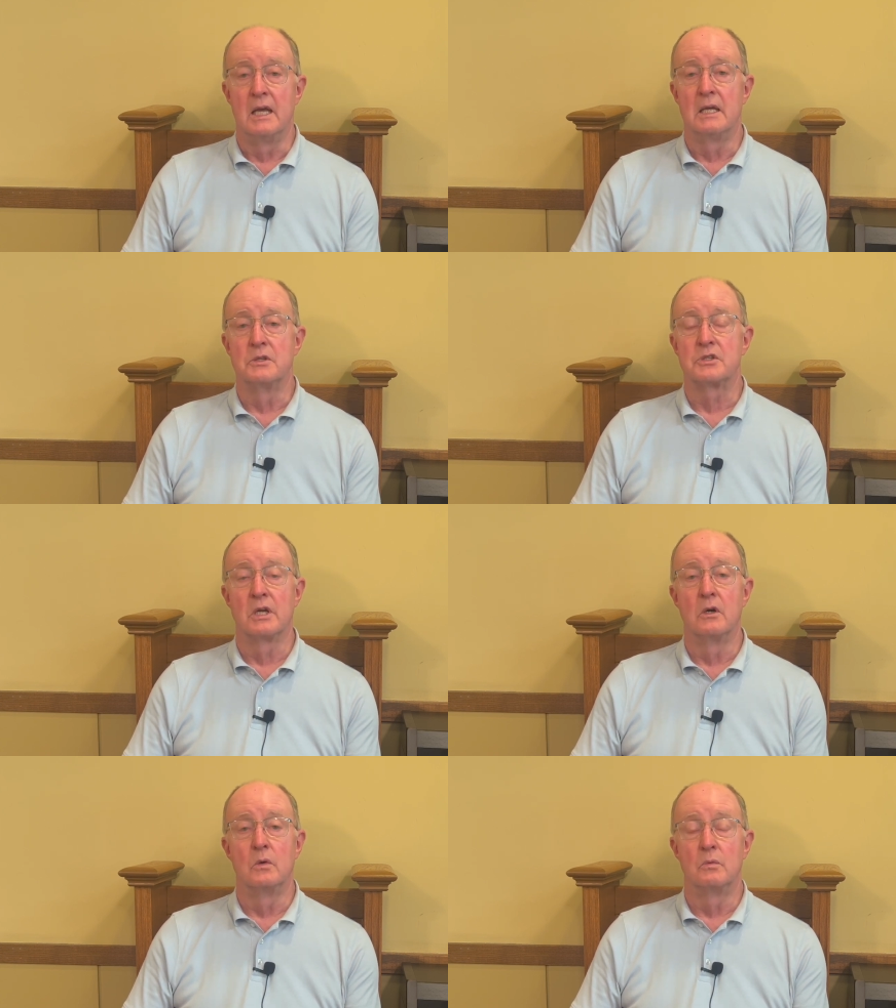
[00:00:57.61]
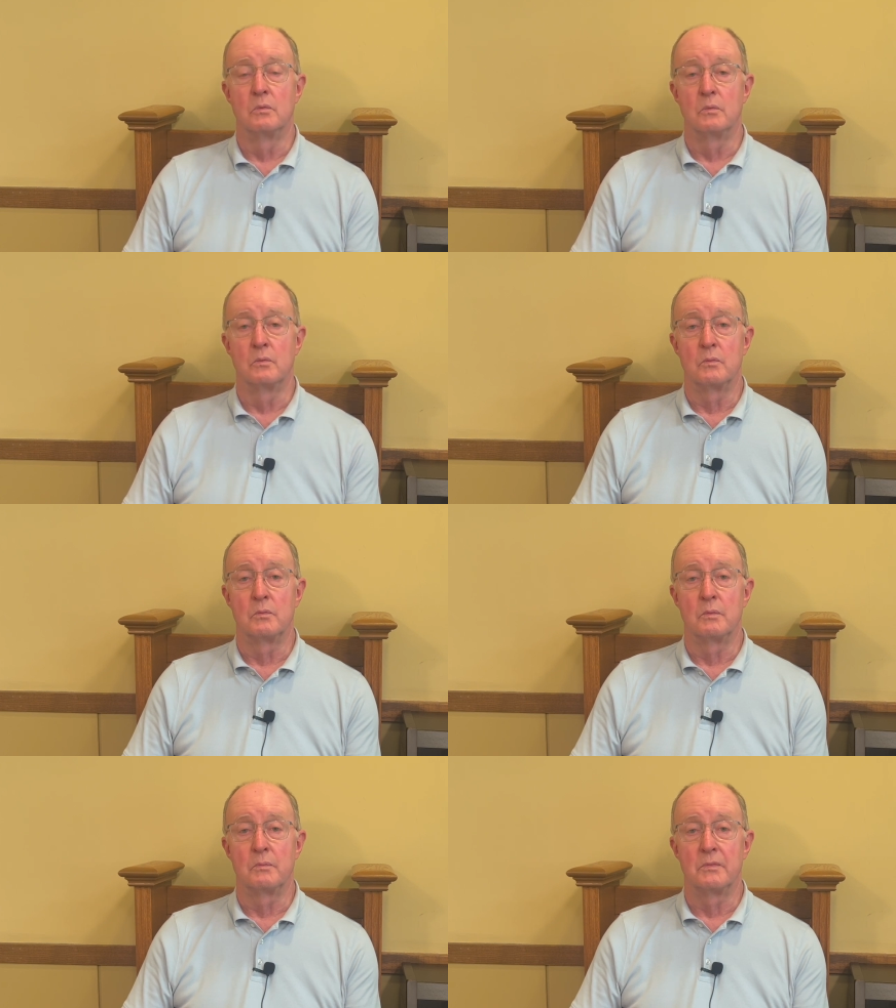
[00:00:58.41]
And so
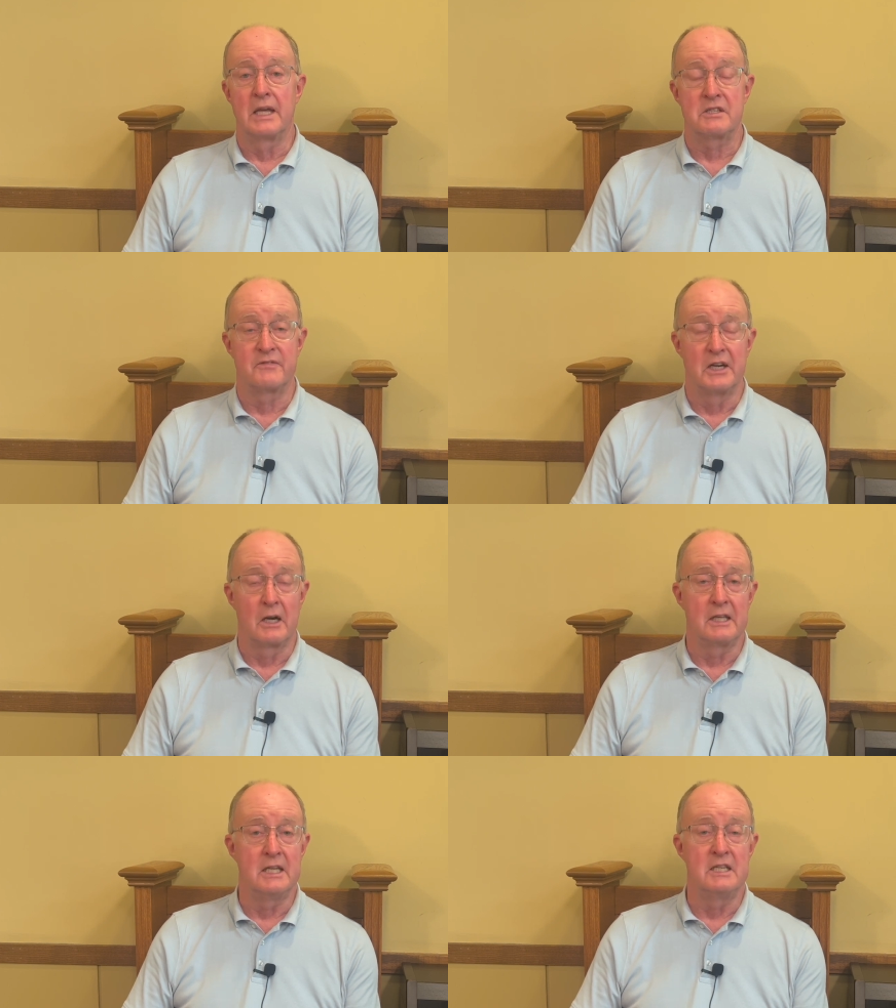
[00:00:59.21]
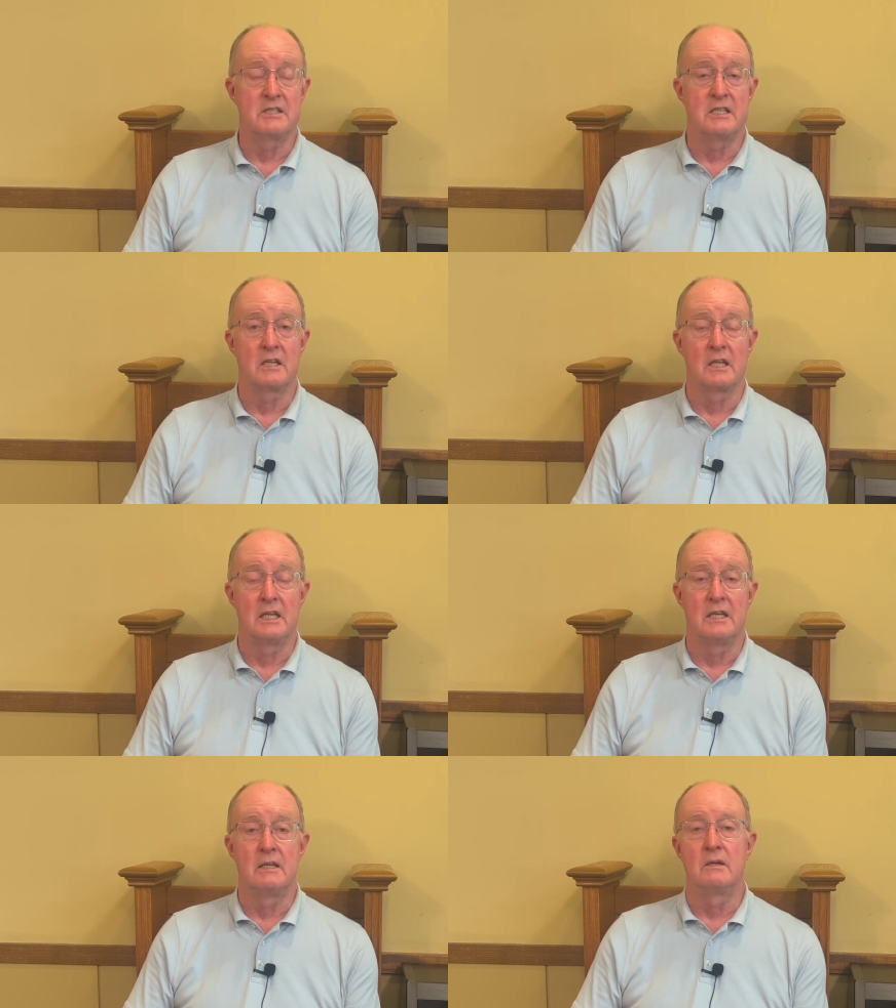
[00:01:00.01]
that's fairly easy to
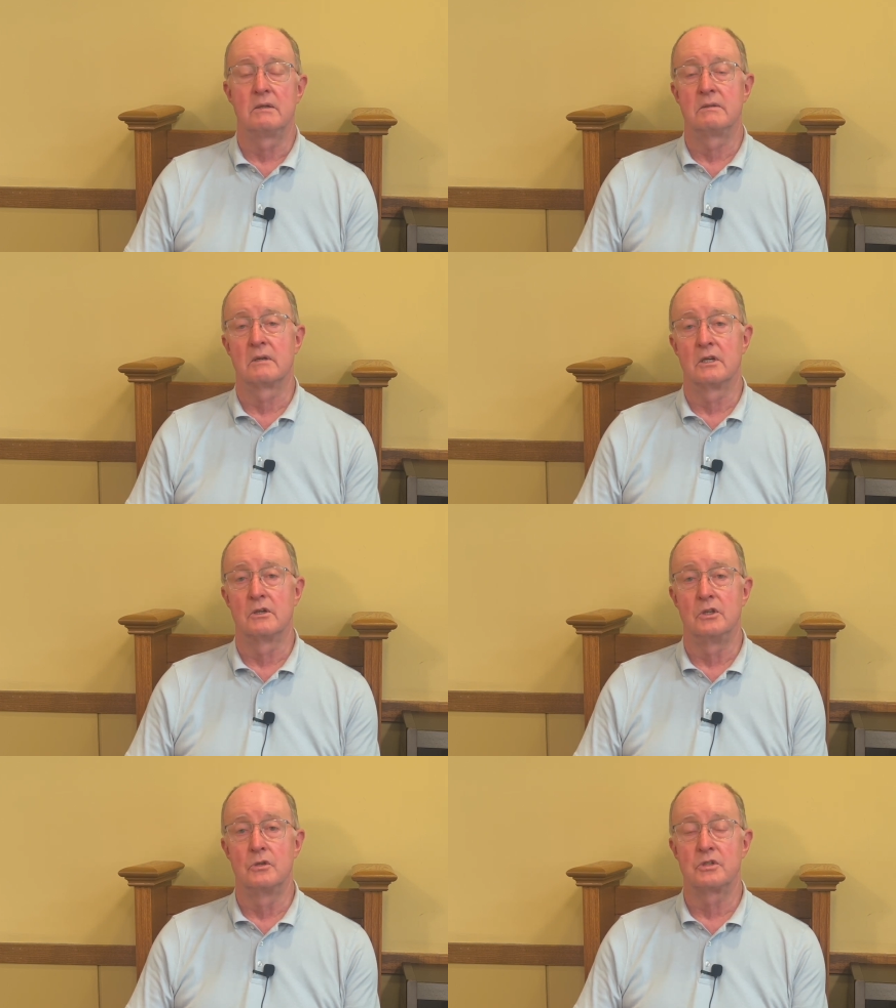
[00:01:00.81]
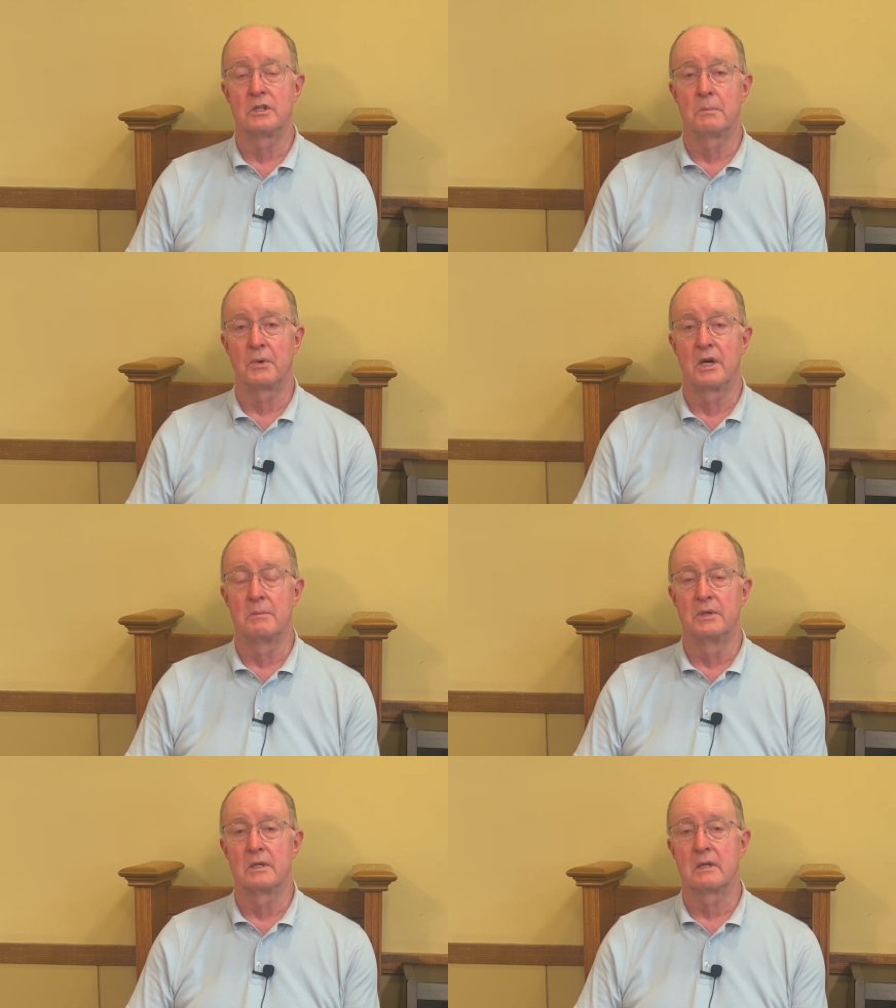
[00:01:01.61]
lead uh, using the prayer
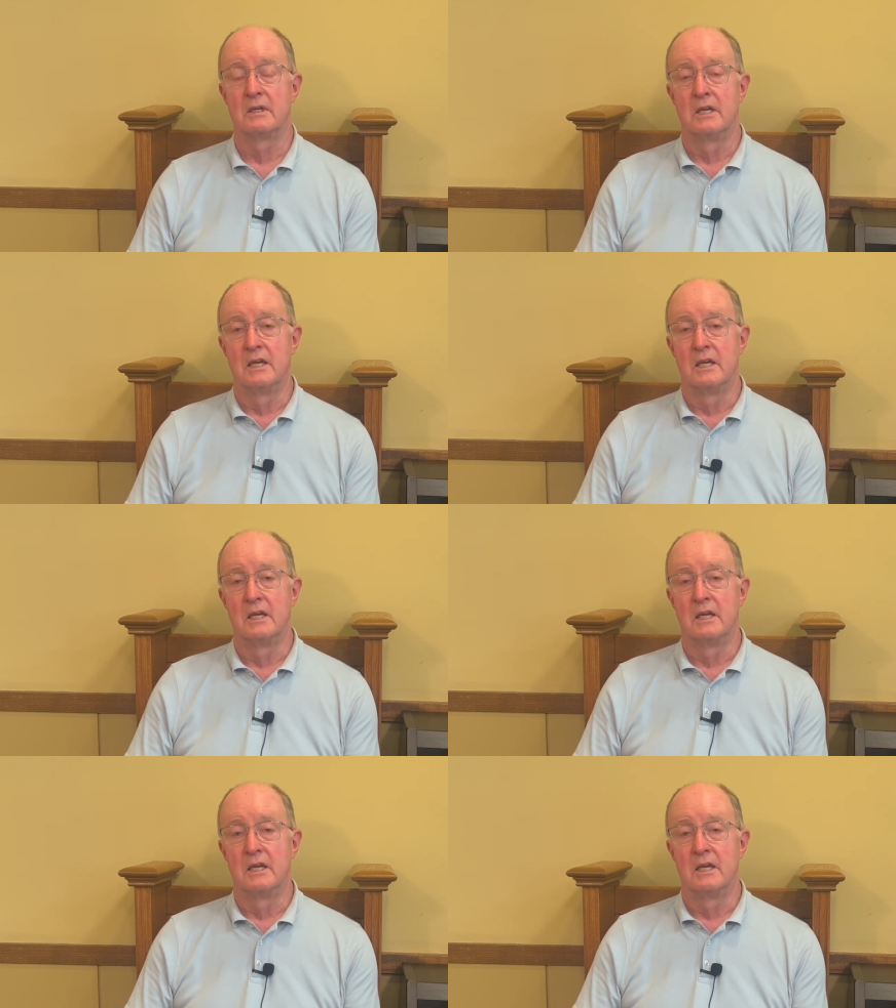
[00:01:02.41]
book.